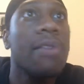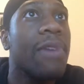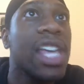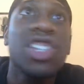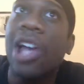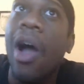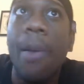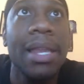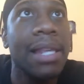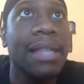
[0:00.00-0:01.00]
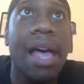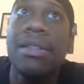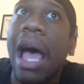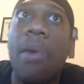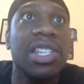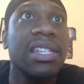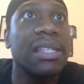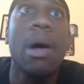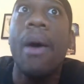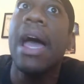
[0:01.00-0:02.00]
When he showed me these songs, I was
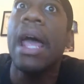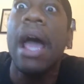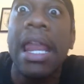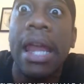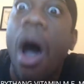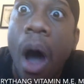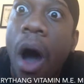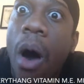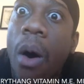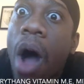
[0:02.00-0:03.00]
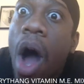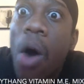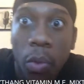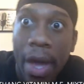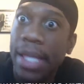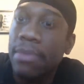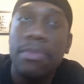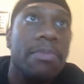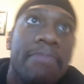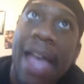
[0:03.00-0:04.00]
just so in awe with
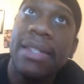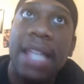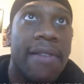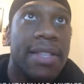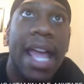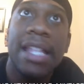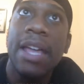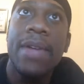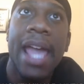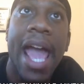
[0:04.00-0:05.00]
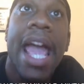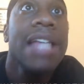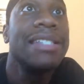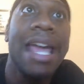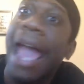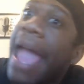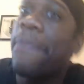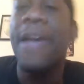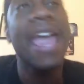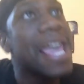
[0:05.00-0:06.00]
Masta Everything. Then we get DAP.